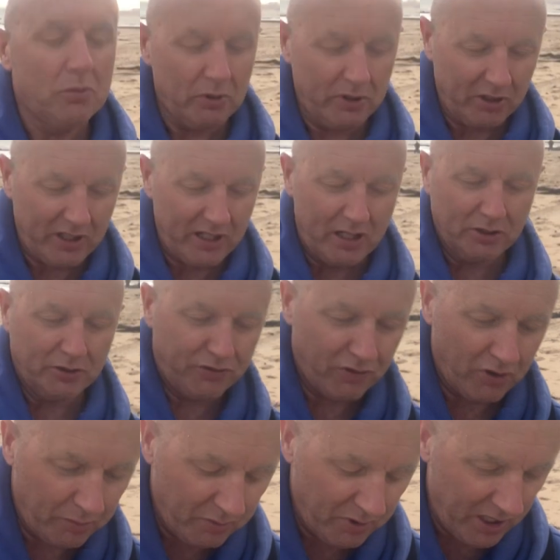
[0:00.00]
did I get those
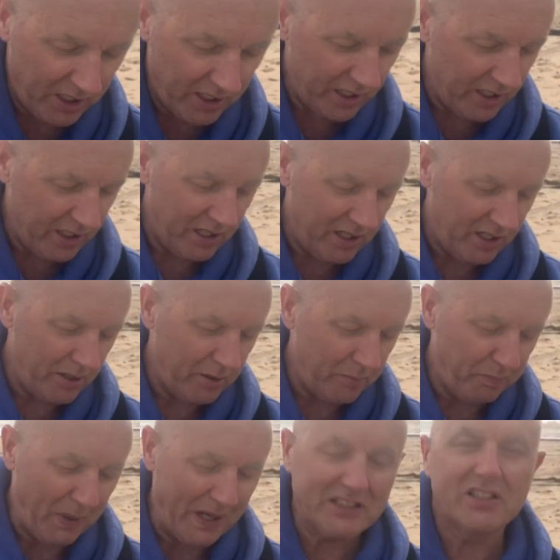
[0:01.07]
from?
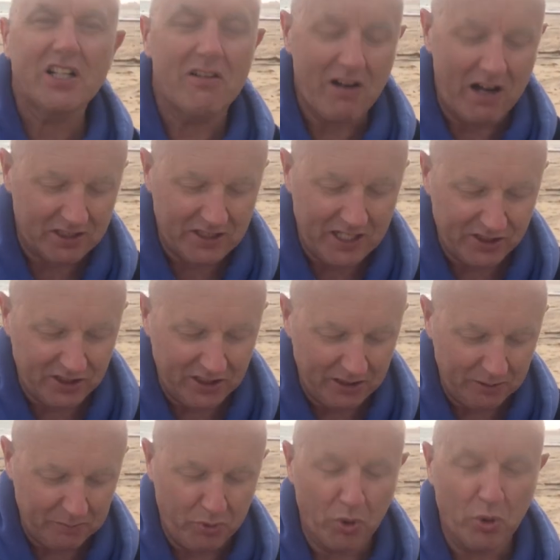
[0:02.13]
Baits R Us,
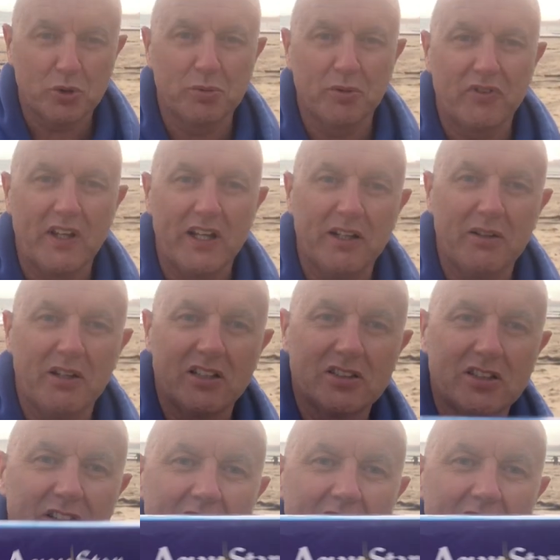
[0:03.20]
actually, in Portsmouth area. So